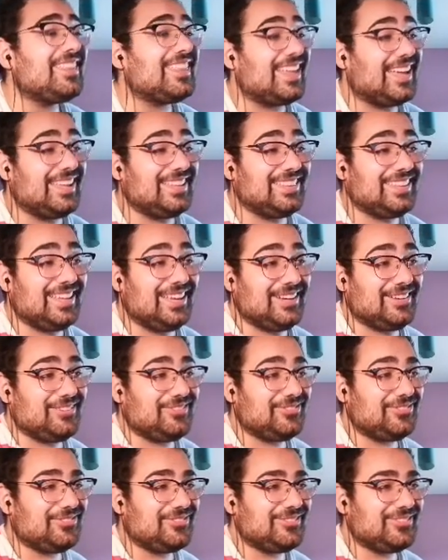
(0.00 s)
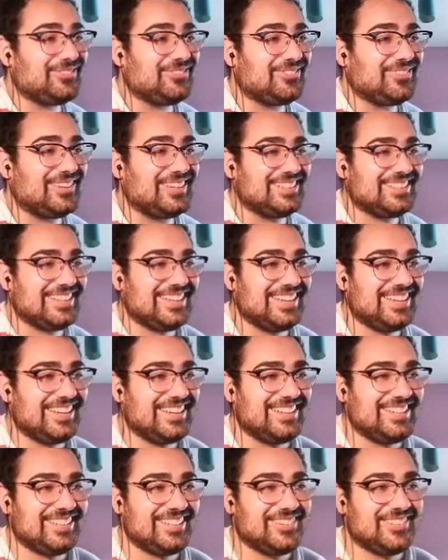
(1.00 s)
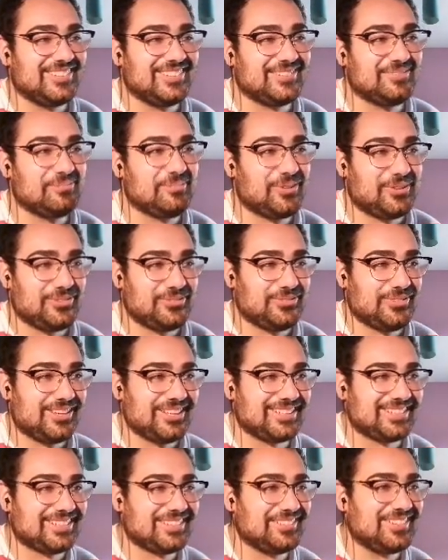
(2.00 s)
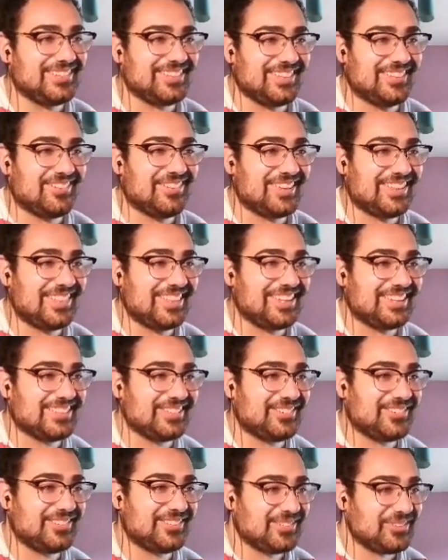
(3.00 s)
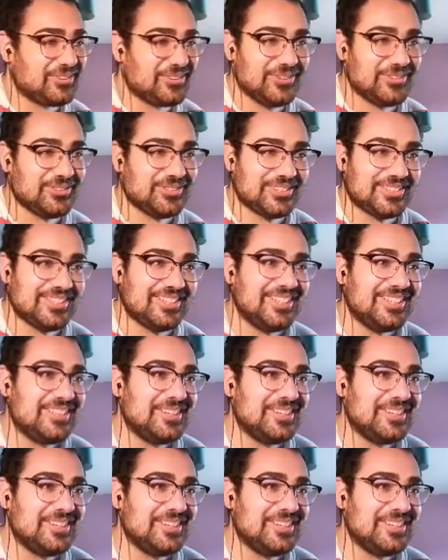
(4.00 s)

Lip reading: That laugh, what the hell, that was perfect, that was everything, that was so cute.